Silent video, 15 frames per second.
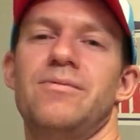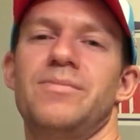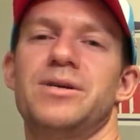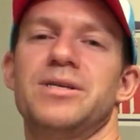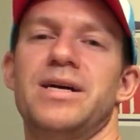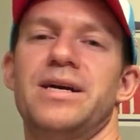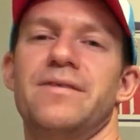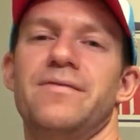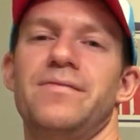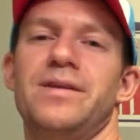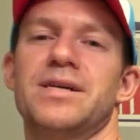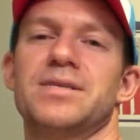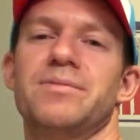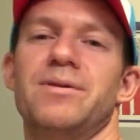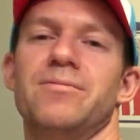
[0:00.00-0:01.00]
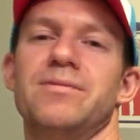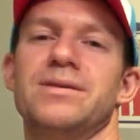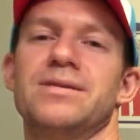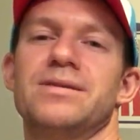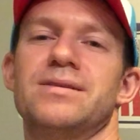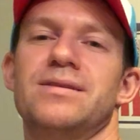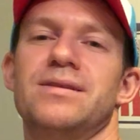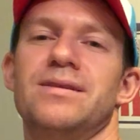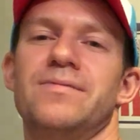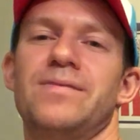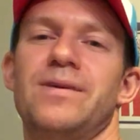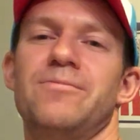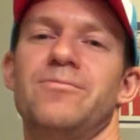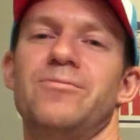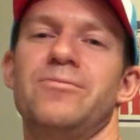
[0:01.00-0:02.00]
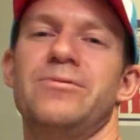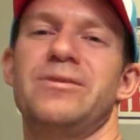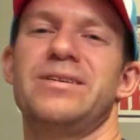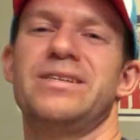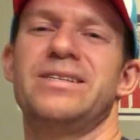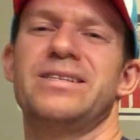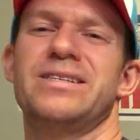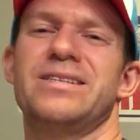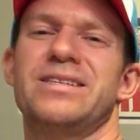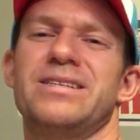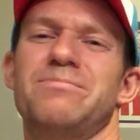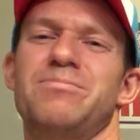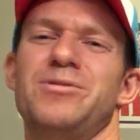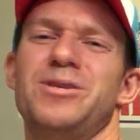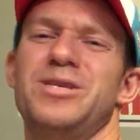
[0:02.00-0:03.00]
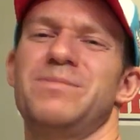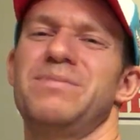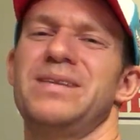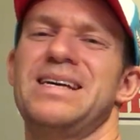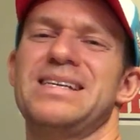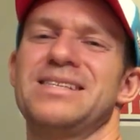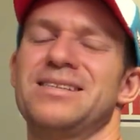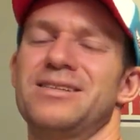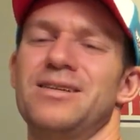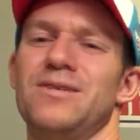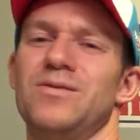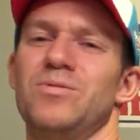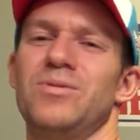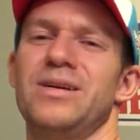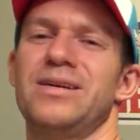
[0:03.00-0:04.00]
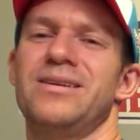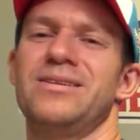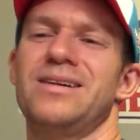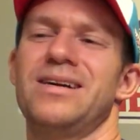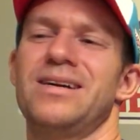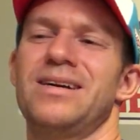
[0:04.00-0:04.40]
much I can flex my wrist. If I really push it, but that's uncomfortable. Like